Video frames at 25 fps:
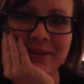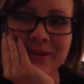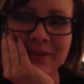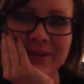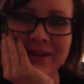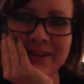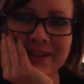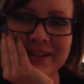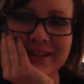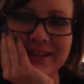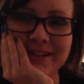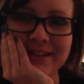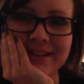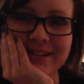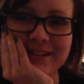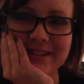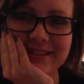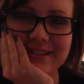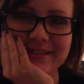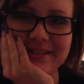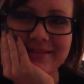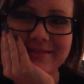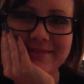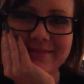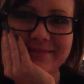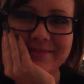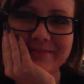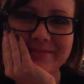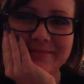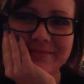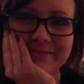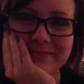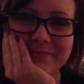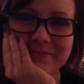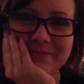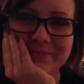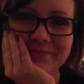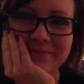went,
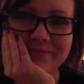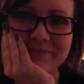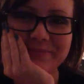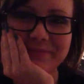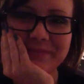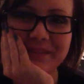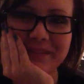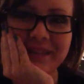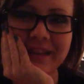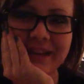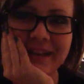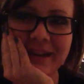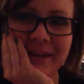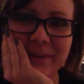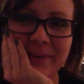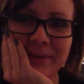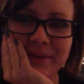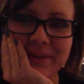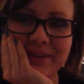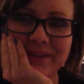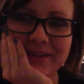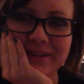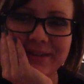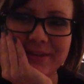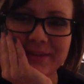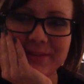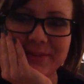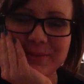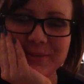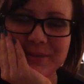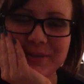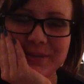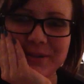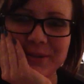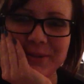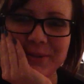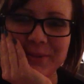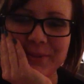it happened.
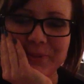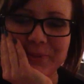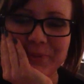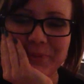So,